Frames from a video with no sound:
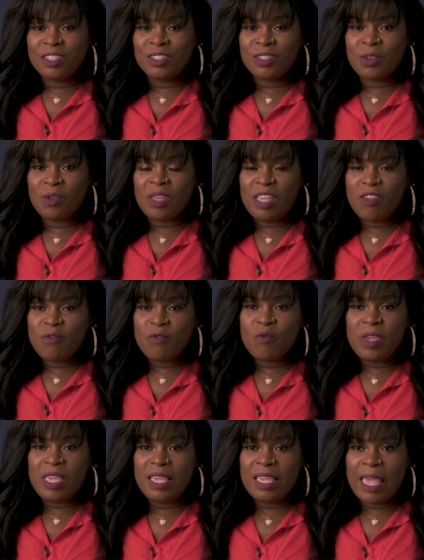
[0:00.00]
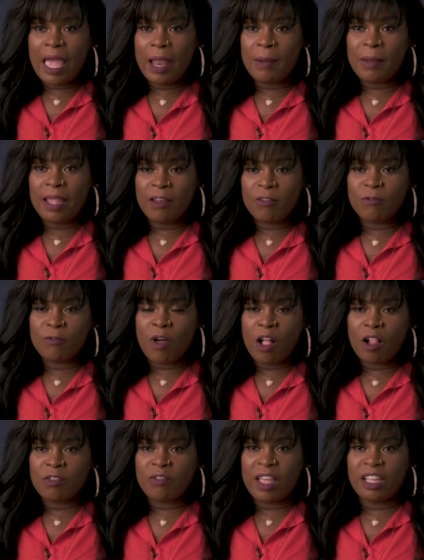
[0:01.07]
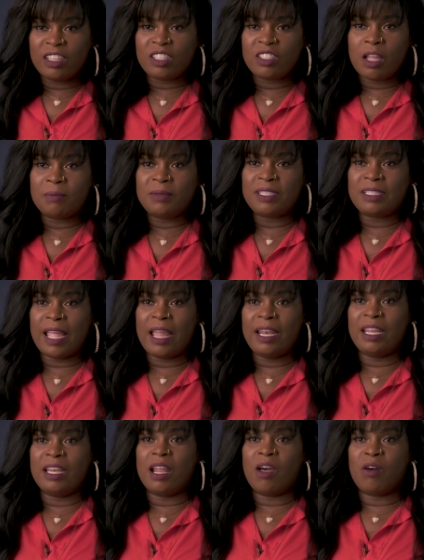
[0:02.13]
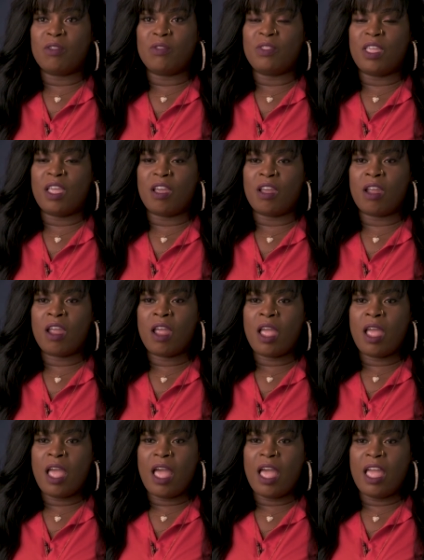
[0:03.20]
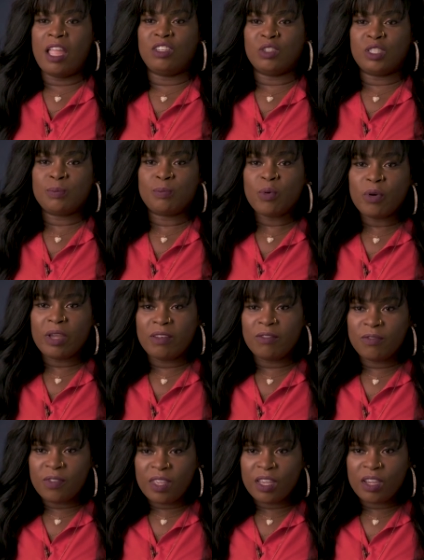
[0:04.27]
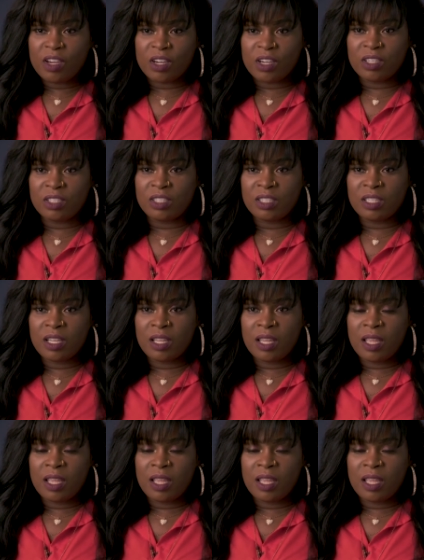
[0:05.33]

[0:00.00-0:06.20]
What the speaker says: So if we get involved and stop standing out there and just point fingers,